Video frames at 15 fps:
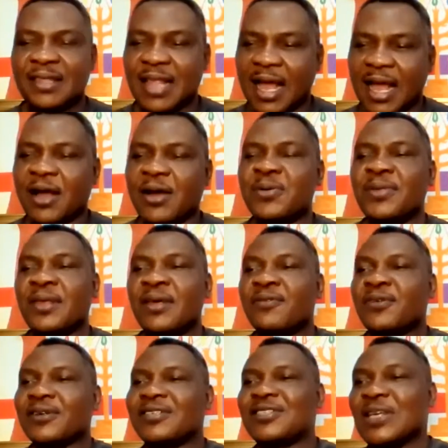Now,
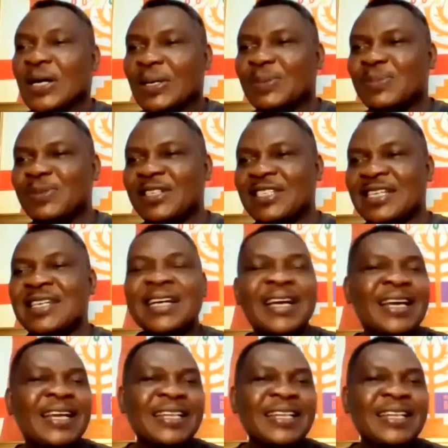for some, you see,